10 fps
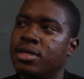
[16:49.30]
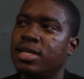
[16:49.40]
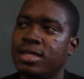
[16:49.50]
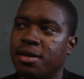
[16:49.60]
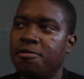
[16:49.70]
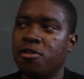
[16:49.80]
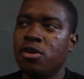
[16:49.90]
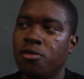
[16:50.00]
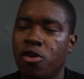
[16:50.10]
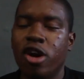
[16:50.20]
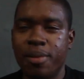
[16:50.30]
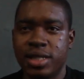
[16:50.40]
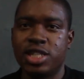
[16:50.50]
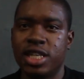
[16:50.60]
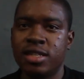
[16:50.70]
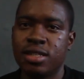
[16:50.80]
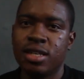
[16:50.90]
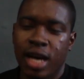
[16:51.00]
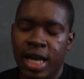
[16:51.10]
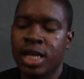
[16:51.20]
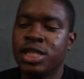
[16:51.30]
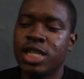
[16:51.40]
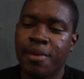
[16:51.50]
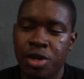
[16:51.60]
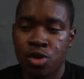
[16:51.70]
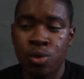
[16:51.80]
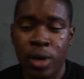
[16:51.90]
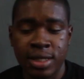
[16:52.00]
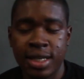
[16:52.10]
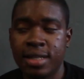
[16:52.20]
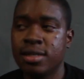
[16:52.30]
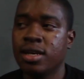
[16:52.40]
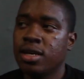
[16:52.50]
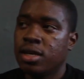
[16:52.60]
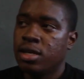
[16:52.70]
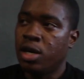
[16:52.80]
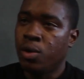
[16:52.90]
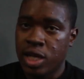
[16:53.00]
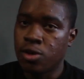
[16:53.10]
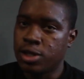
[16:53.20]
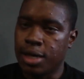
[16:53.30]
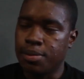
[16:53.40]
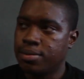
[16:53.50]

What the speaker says: sets of 4 repetitions, and each time I do 1 set, the weight goes up.